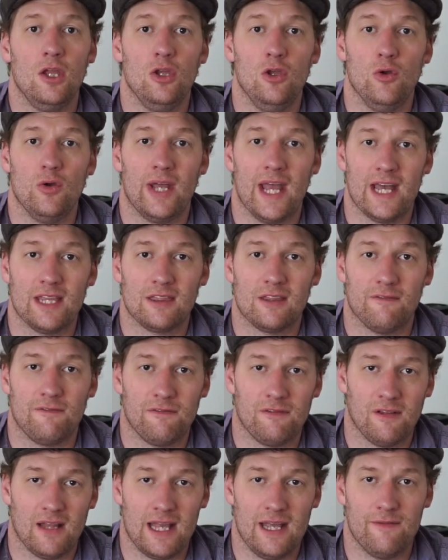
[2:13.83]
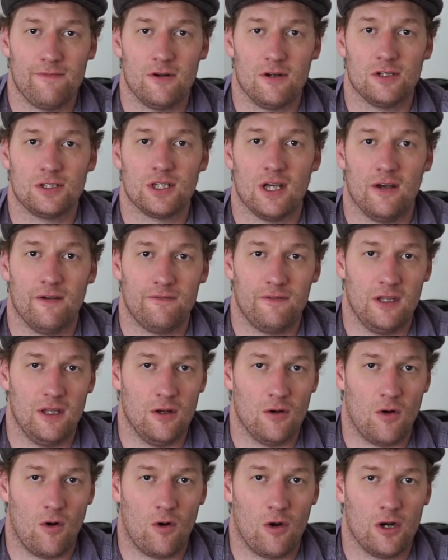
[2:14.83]
you get the flavors of
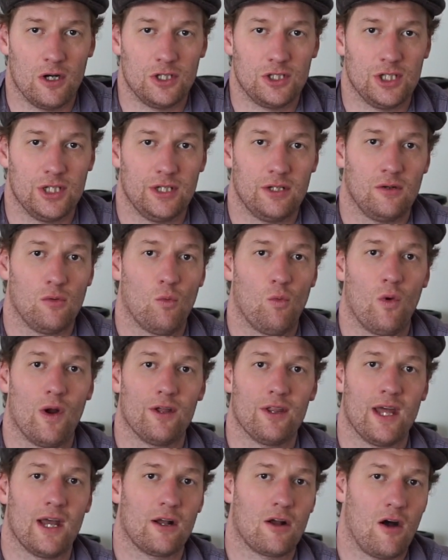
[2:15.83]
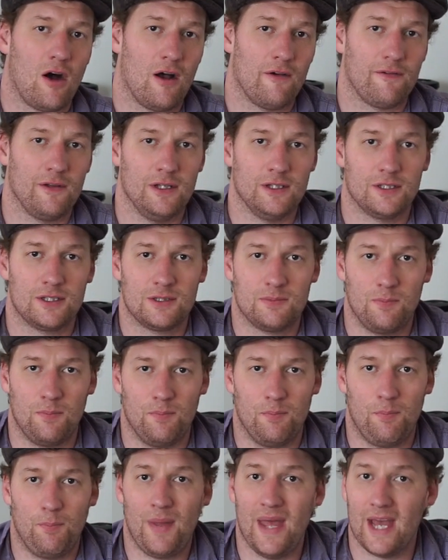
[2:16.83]
the origin, where that coffee's
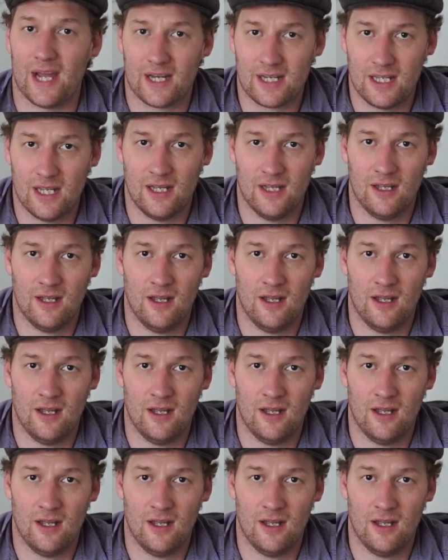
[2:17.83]
picked,